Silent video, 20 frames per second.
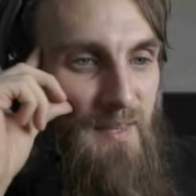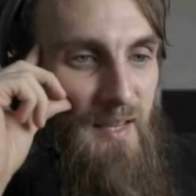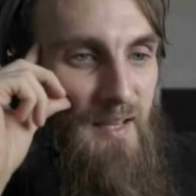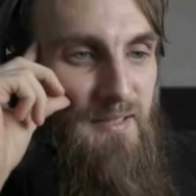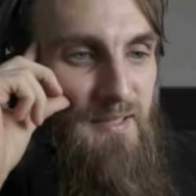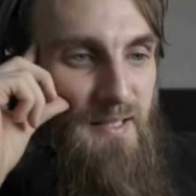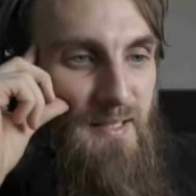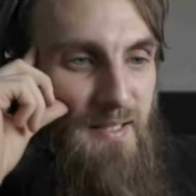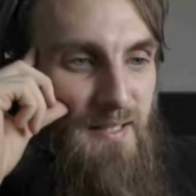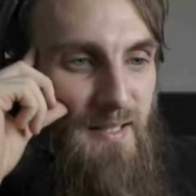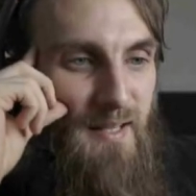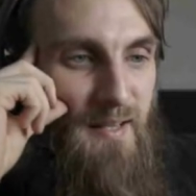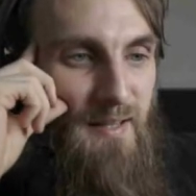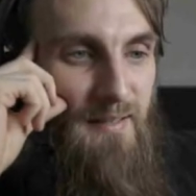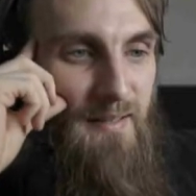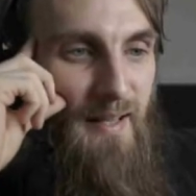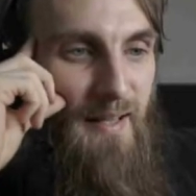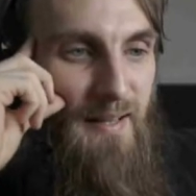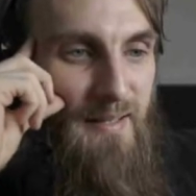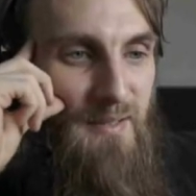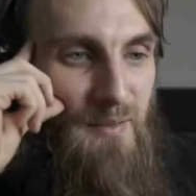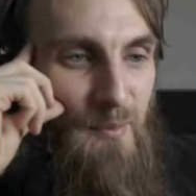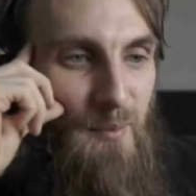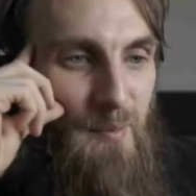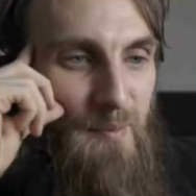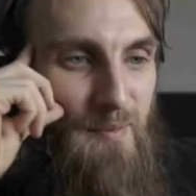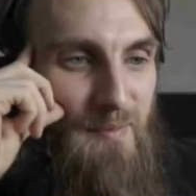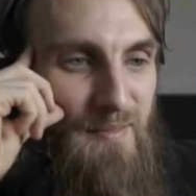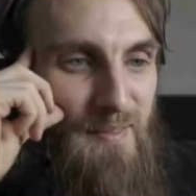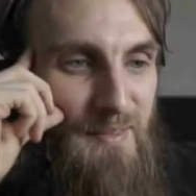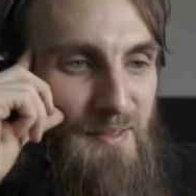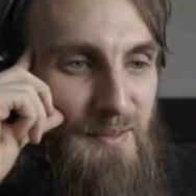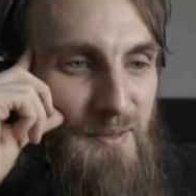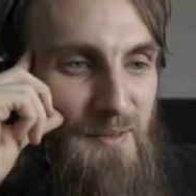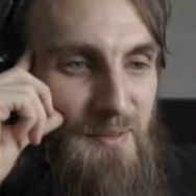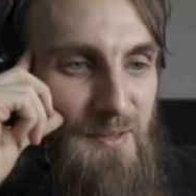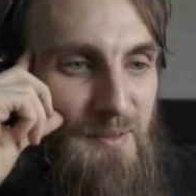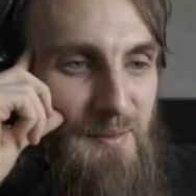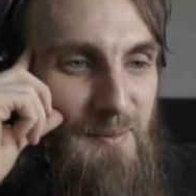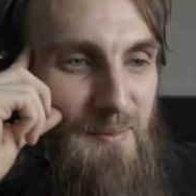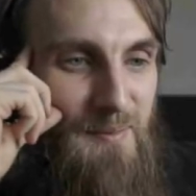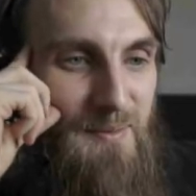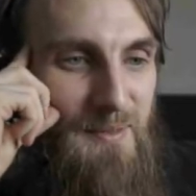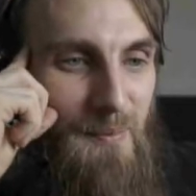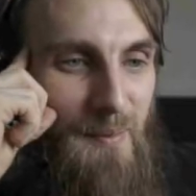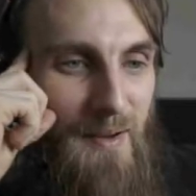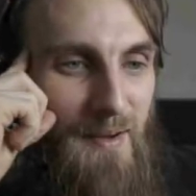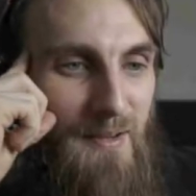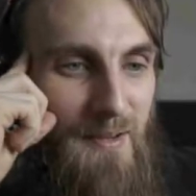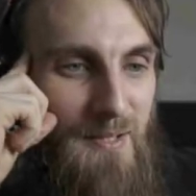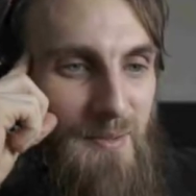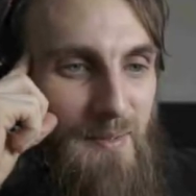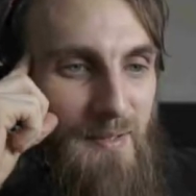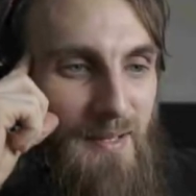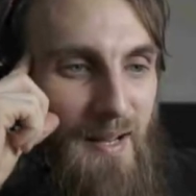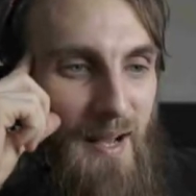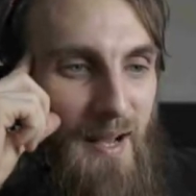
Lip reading: She said, "That's the woman for you," to my husband.